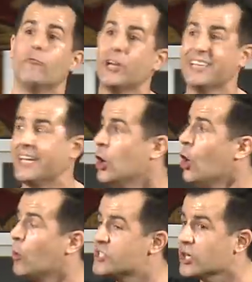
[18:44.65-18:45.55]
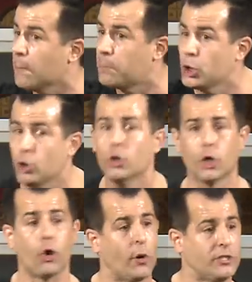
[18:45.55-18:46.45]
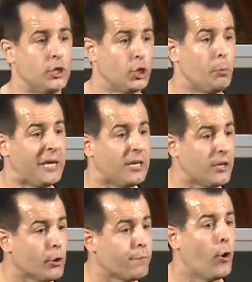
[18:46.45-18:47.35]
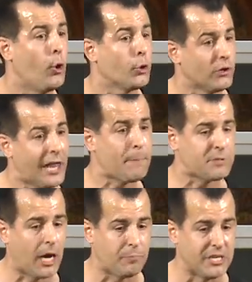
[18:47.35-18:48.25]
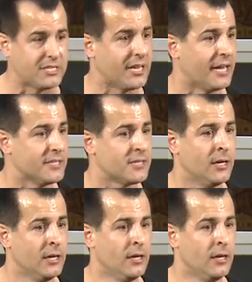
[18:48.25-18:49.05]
And really, what's a computer going to do, be it in your phone or a laptop these days?